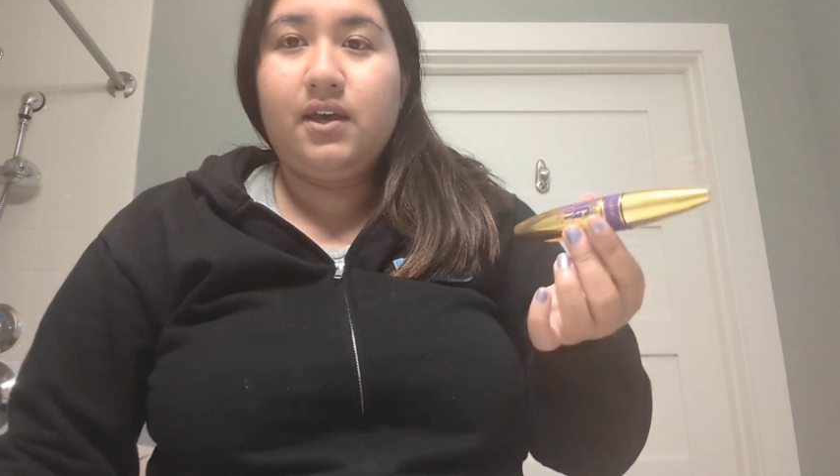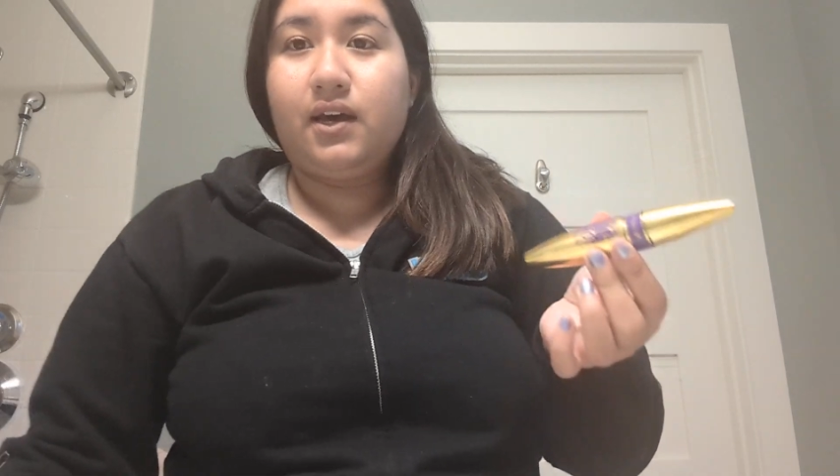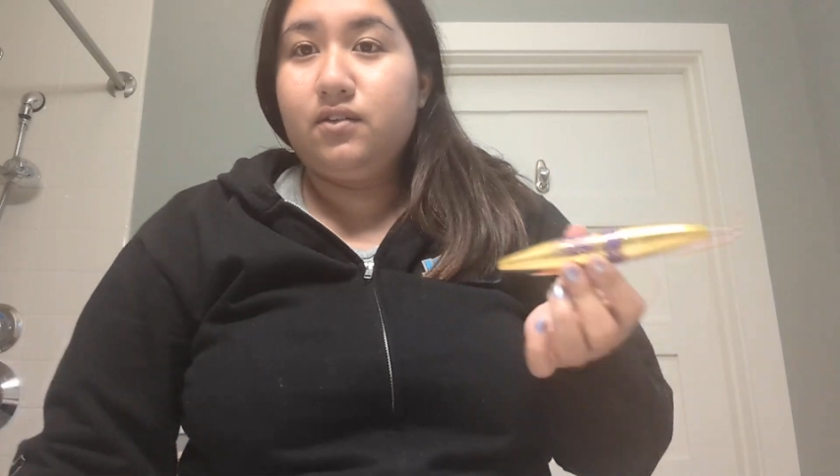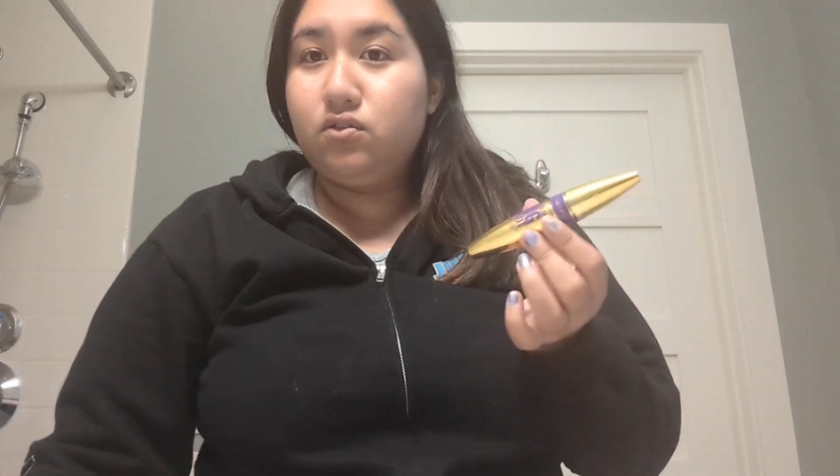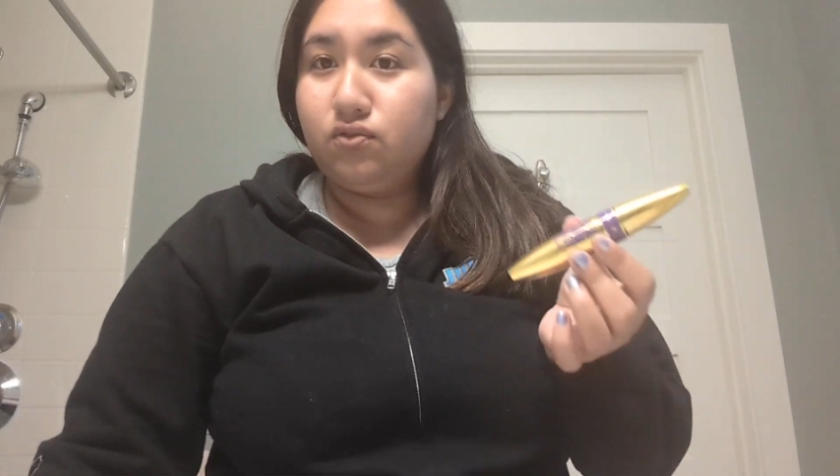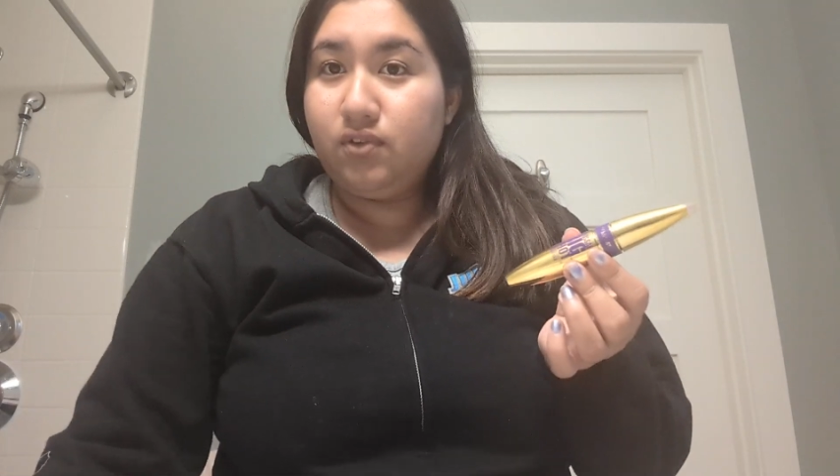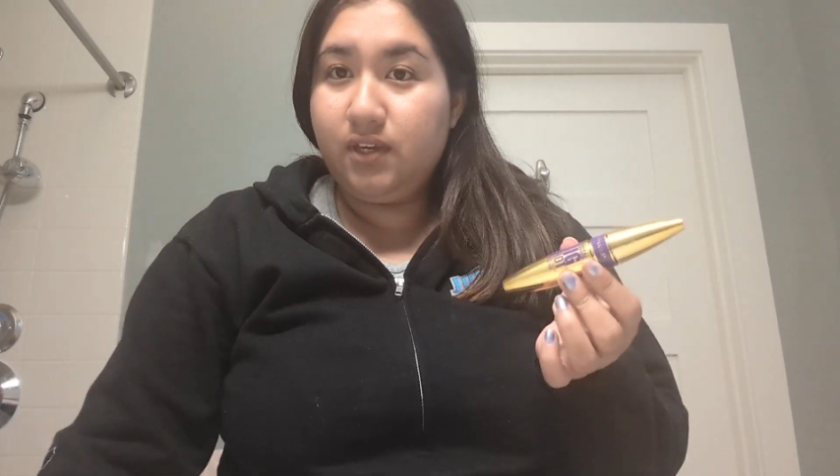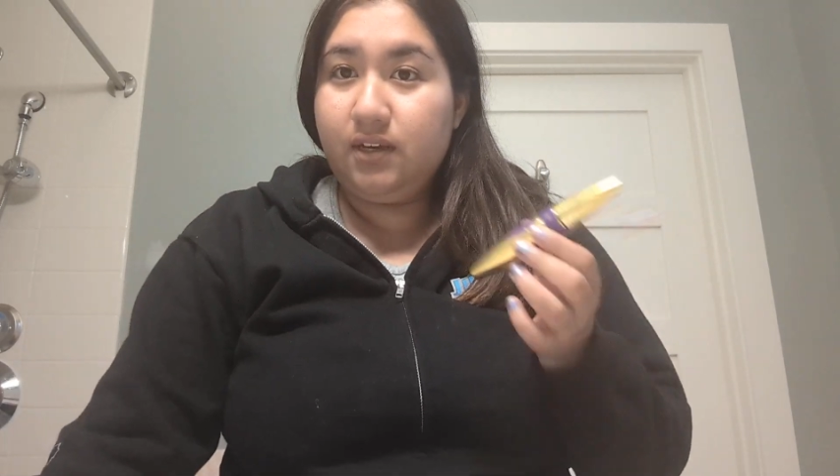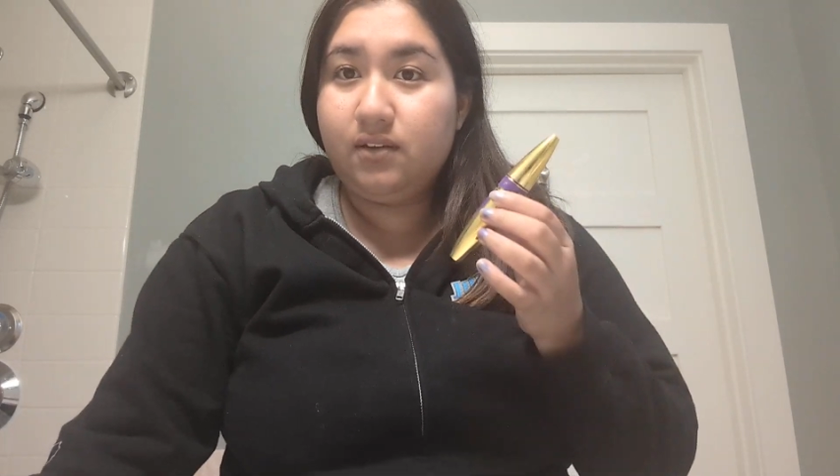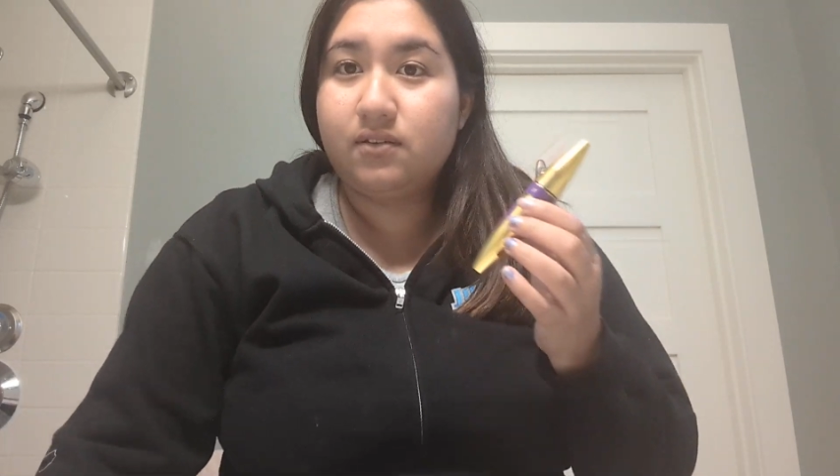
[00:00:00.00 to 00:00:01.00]
I do
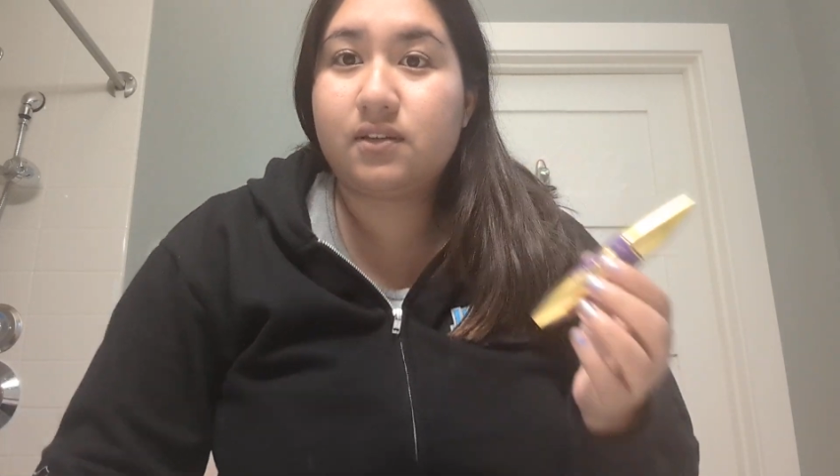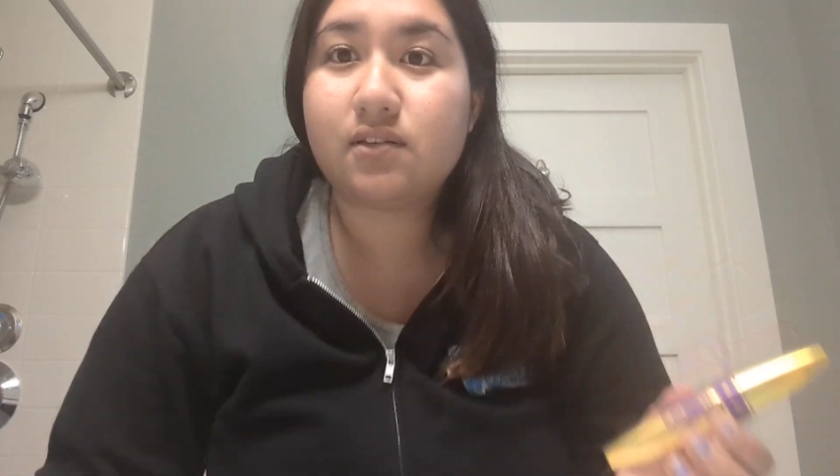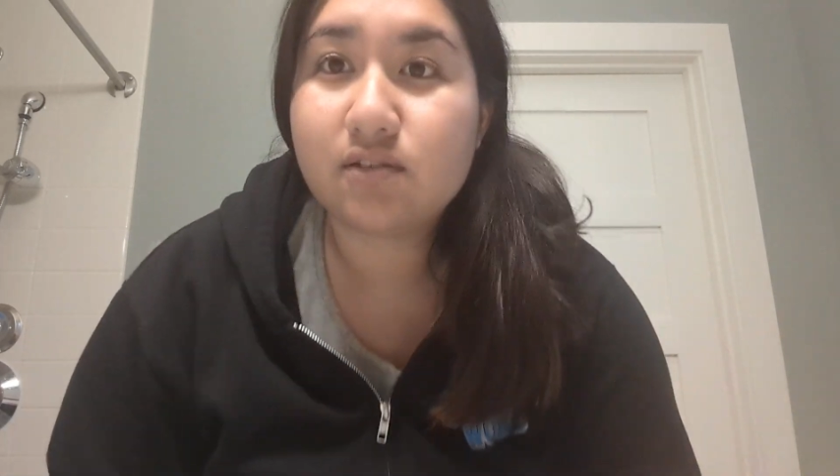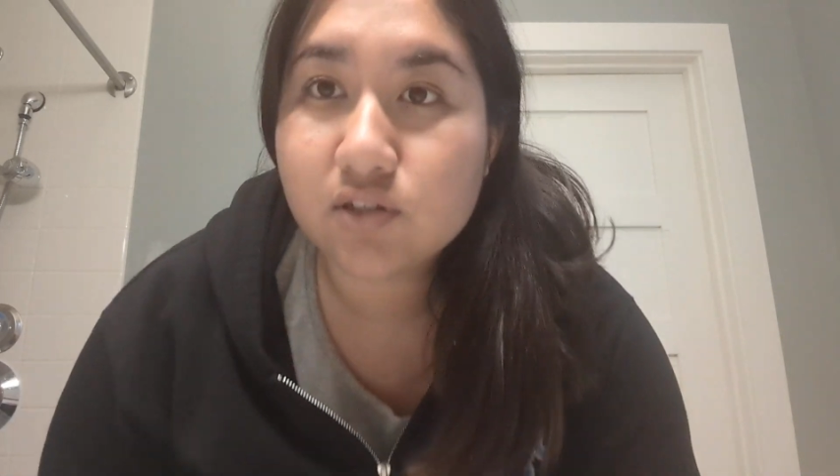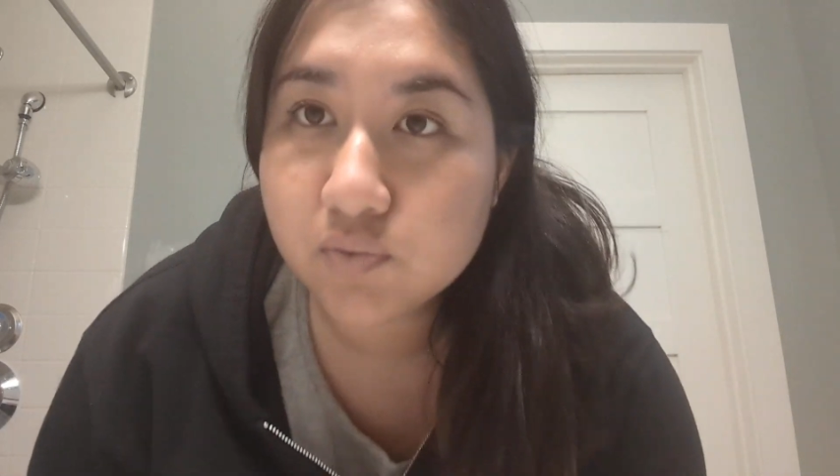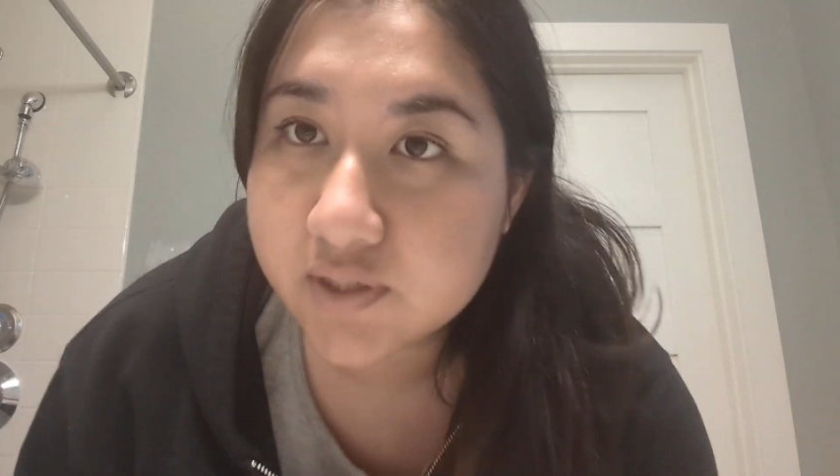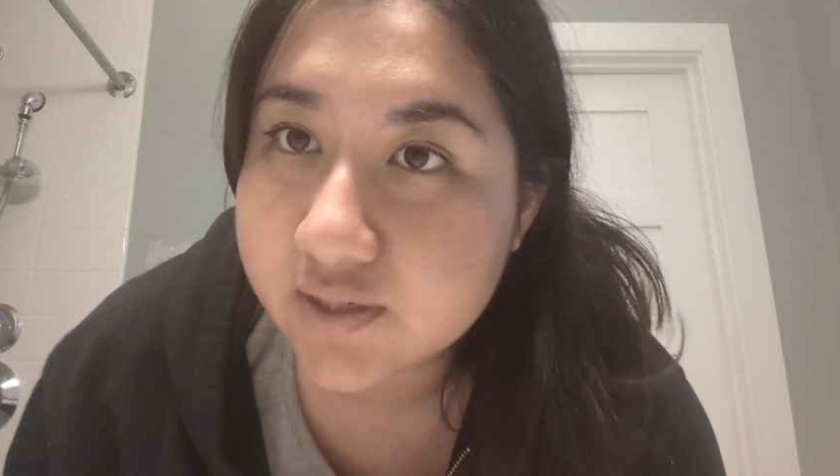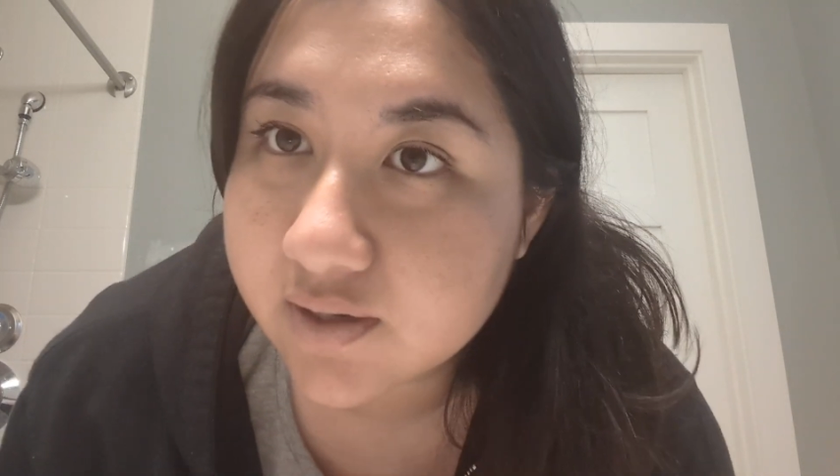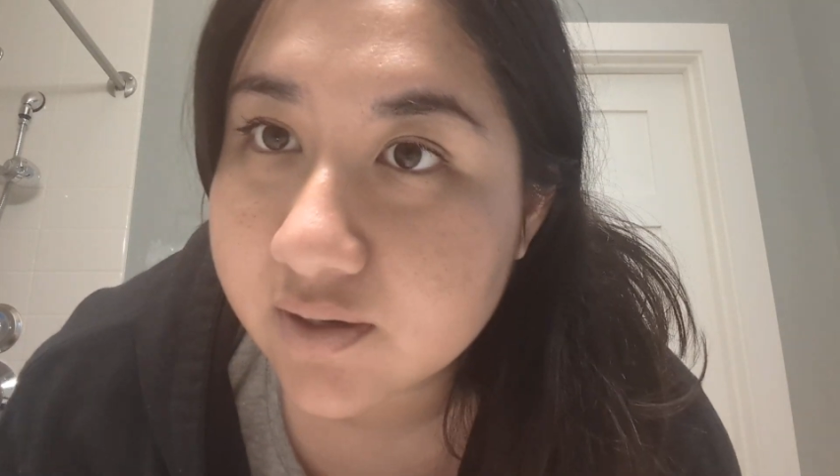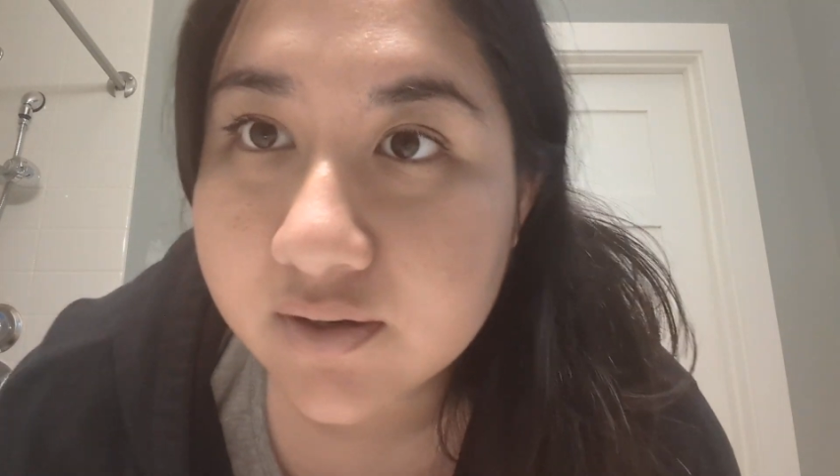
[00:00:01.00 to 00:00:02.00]
think this looks
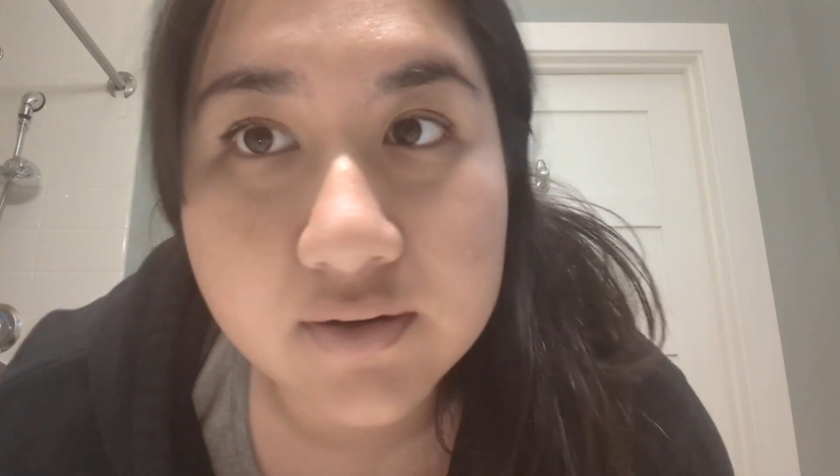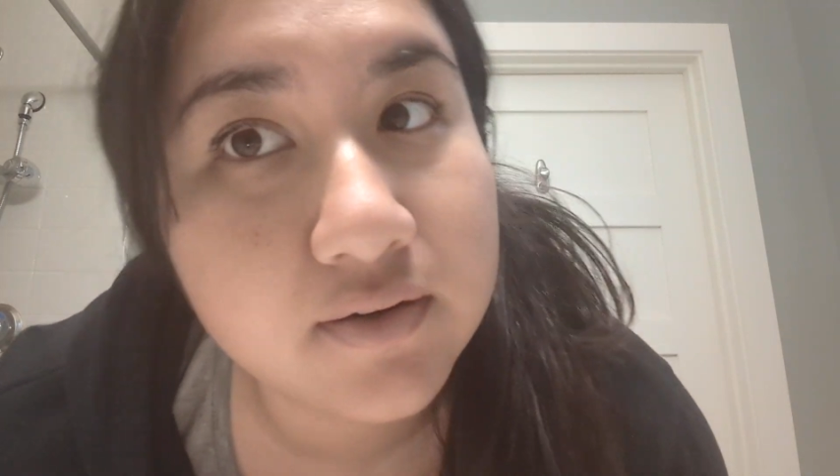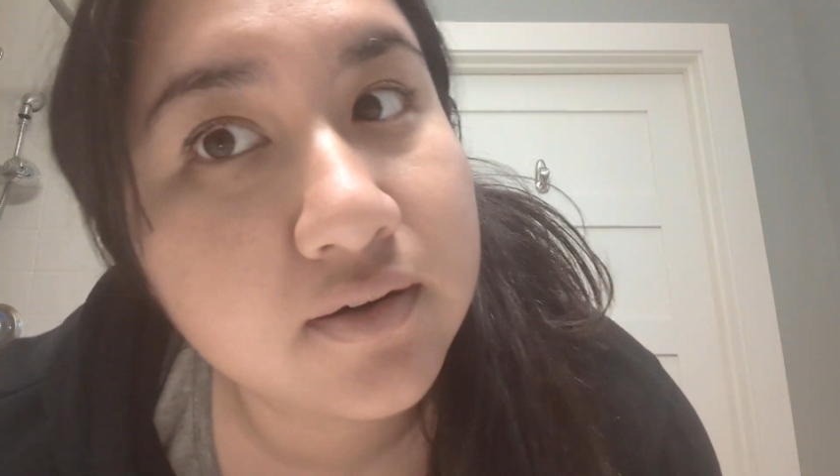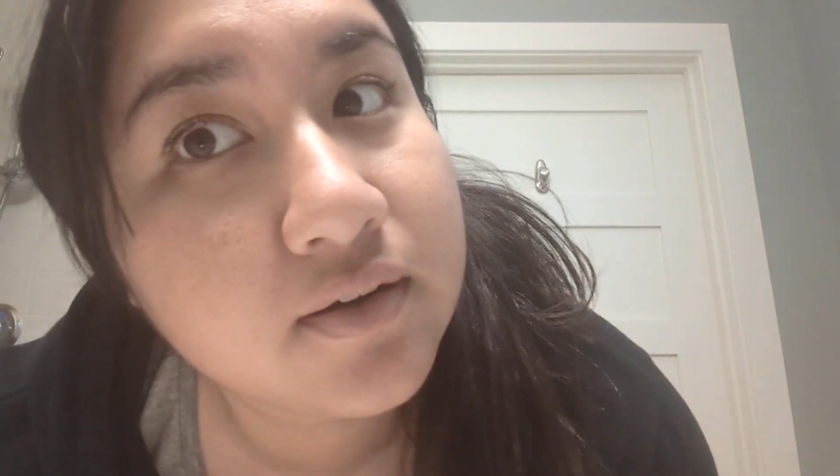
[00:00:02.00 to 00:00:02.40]
pretty good.